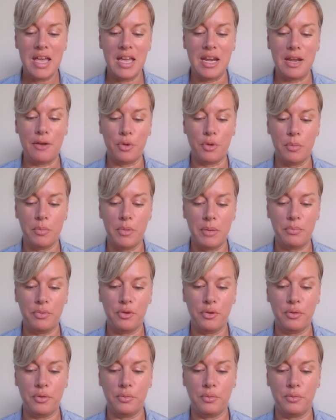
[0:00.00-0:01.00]
and I
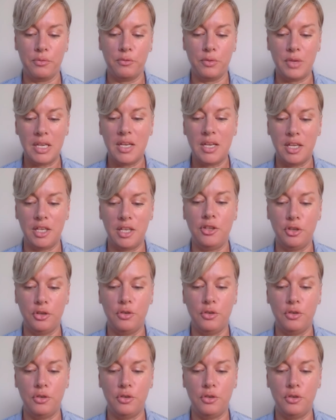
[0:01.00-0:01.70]
remember reading